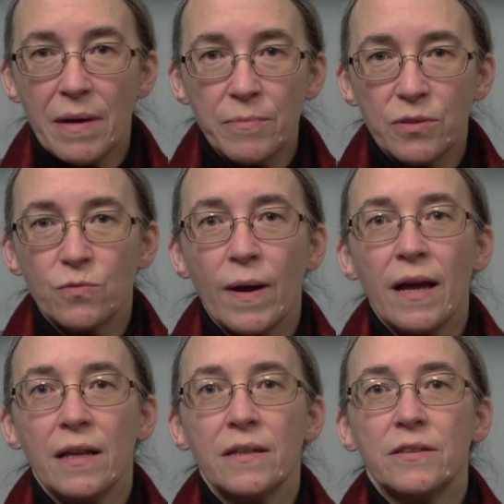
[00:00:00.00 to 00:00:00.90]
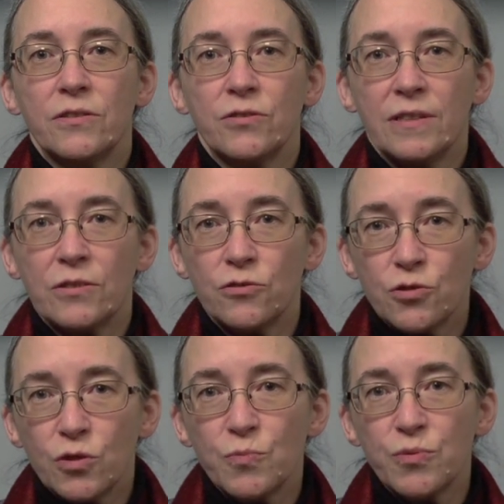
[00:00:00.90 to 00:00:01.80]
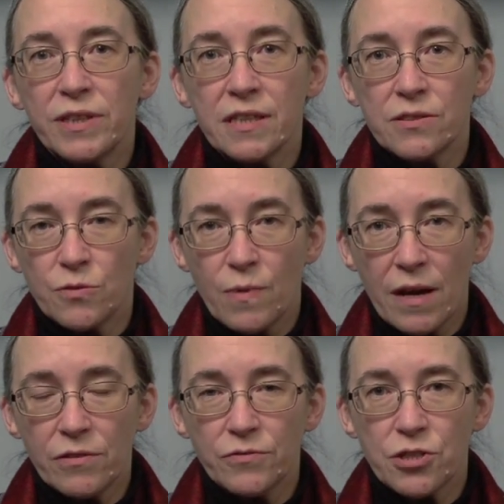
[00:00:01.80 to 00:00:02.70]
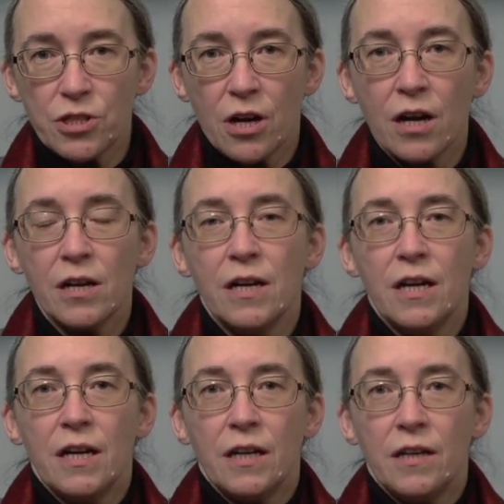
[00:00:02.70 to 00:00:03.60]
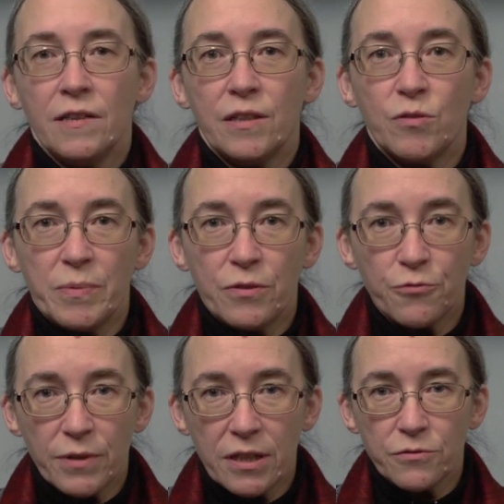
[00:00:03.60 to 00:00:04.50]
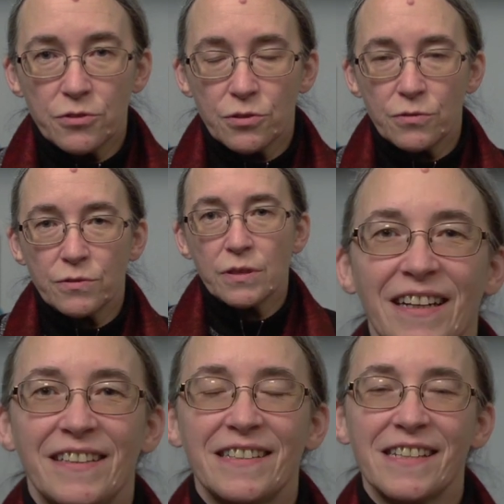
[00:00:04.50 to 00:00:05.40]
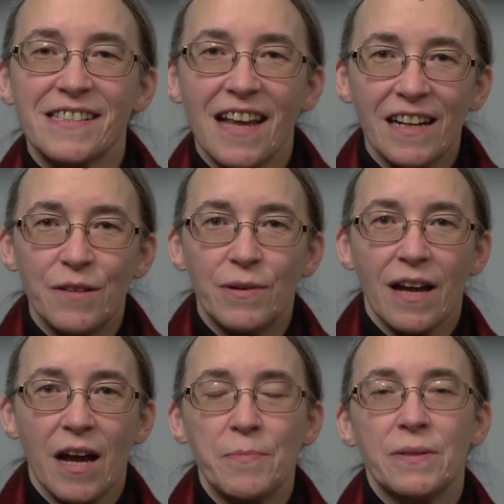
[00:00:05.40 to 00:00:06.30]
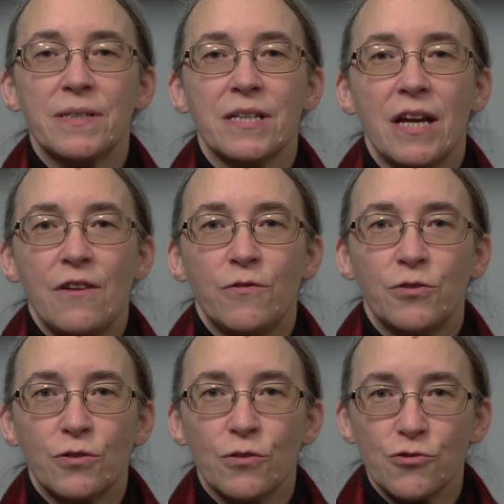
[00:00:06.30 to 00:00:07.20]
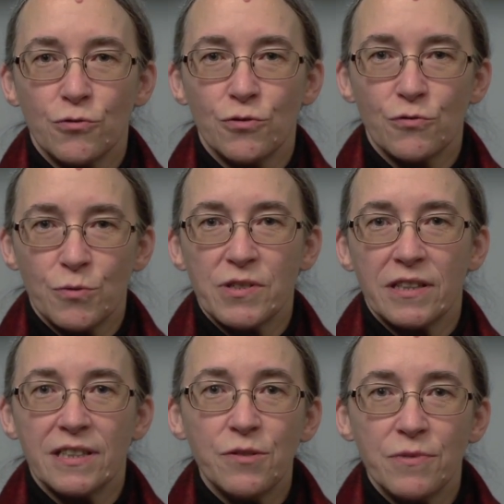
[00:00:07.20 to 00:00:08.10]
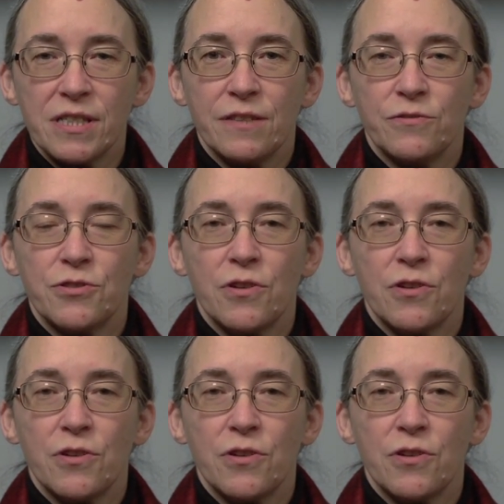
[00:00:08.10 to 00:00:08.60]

remembered well the, that the tone predicts the arrival of the shock, uh, they would be afraid of the tone. And that's exactly what happened for the control groups that didn't receive the